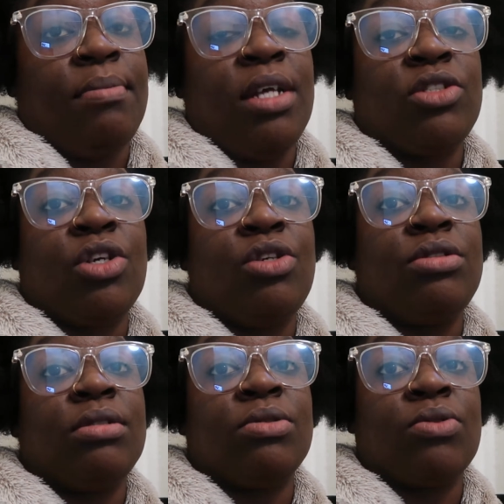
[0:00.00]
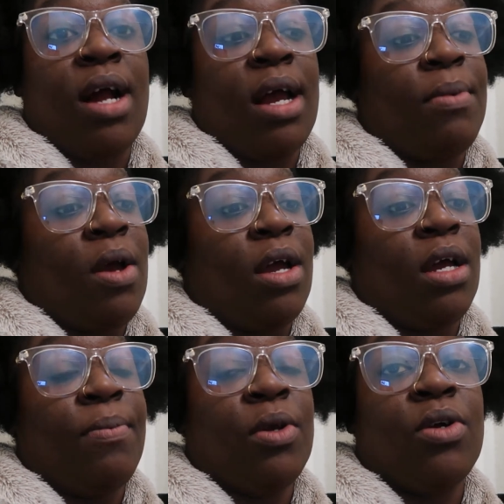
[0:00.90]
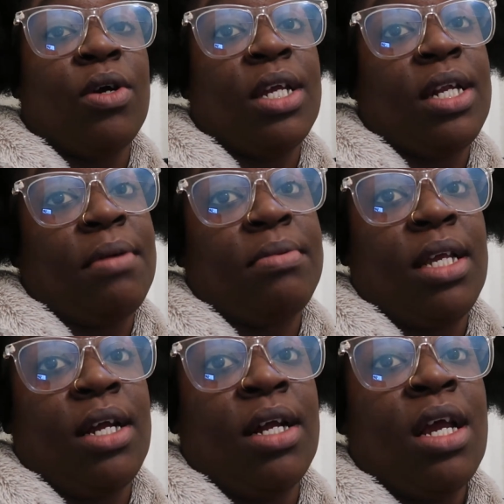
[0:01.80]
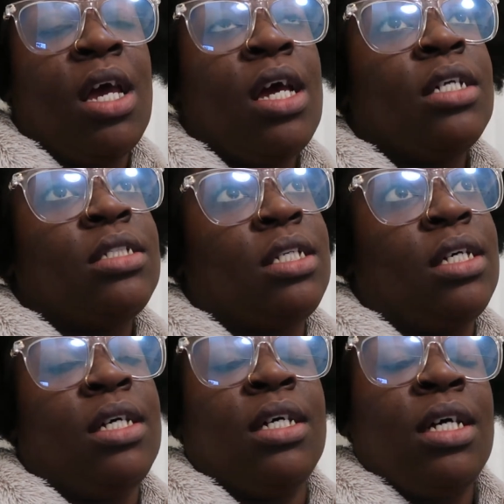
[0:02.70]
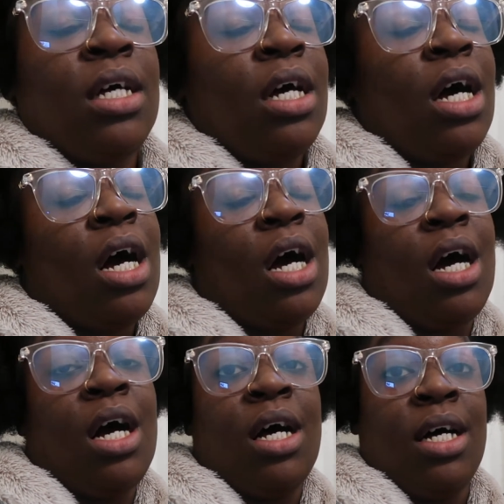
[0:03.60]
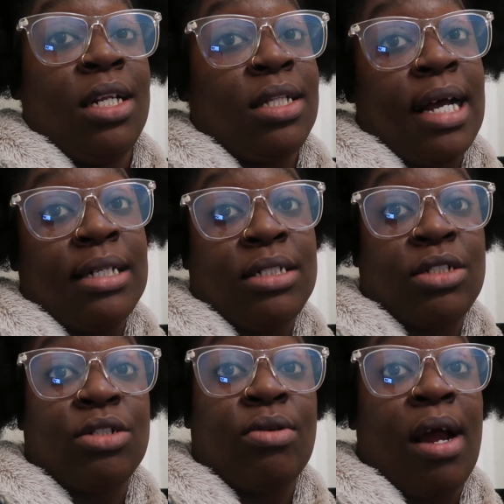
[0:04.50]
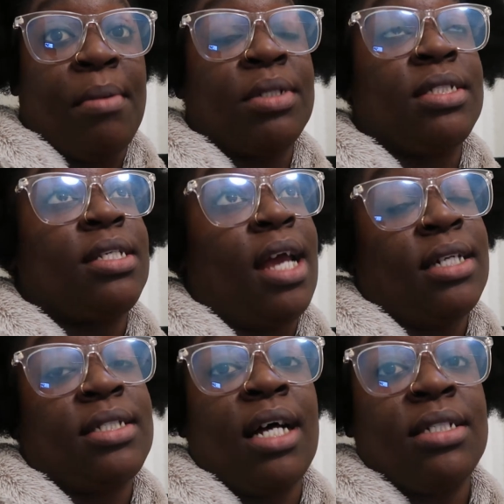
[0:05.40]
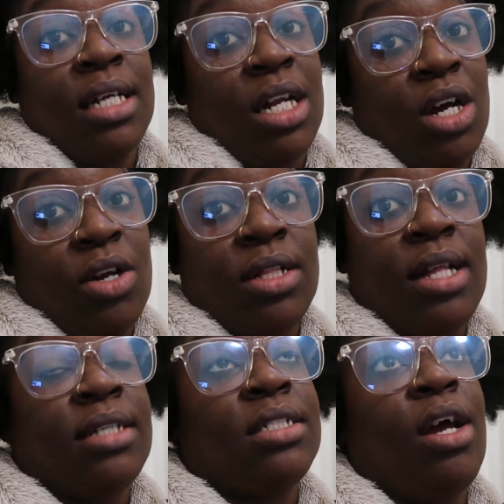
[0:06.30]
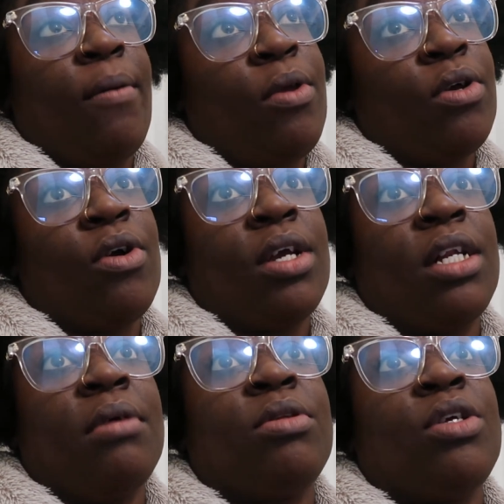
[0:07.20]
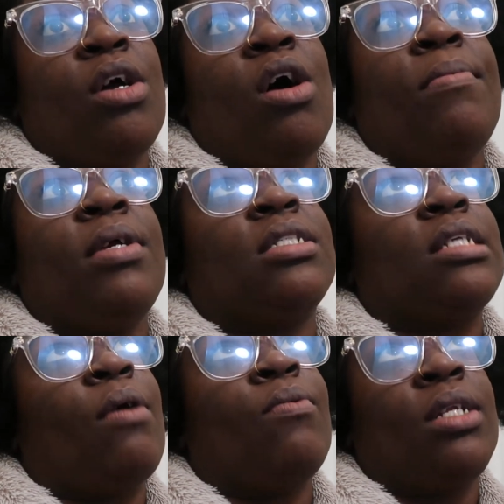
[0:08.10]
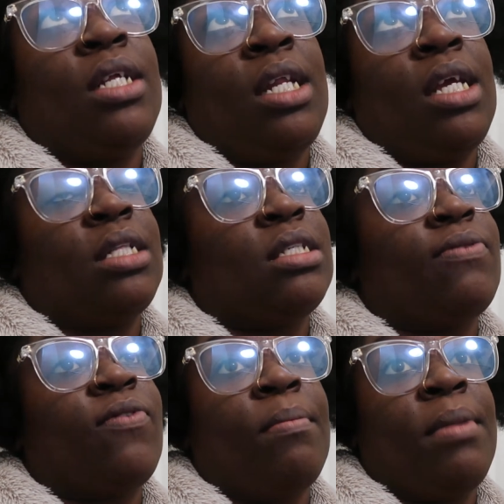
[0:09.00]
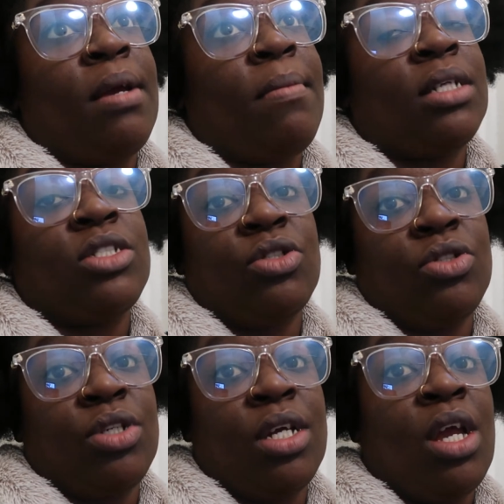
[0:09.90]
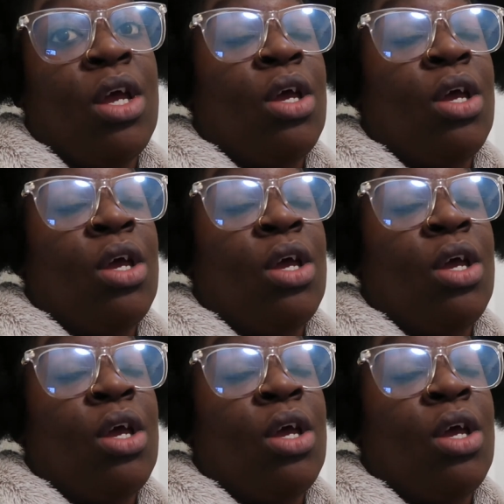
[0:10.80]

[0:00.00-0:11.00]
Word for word: Make sure you subscribe, y'all. Help your girl get up there to 100,000 subscribers. Yes, I said 100,000. Help your girl get up there, y'all, because I really need this for me and my children.